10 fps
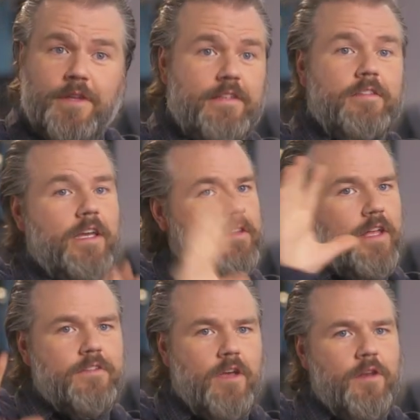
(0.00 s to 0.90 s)
That's like
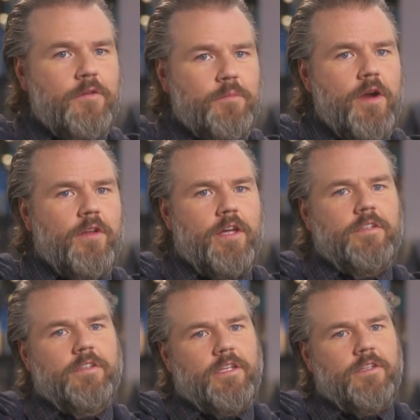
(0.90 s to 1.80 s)
that's
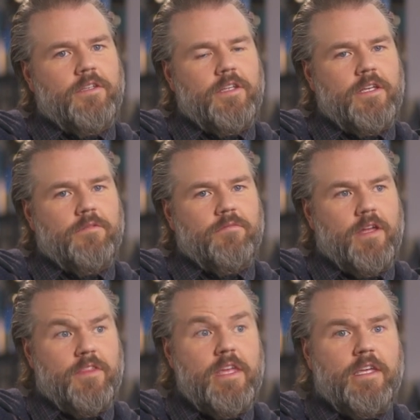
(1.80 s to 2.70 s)
unparalleled in in
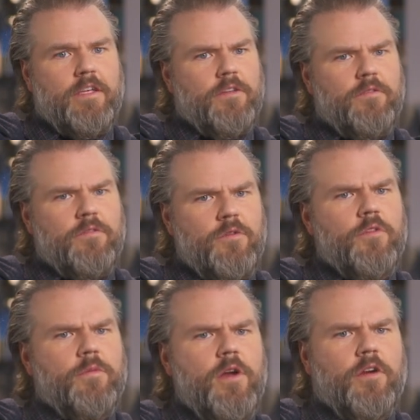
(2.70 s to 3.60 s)
I think in
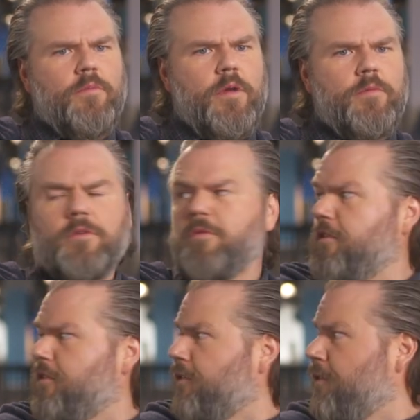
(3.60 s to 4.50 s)
North America, maybe in the world.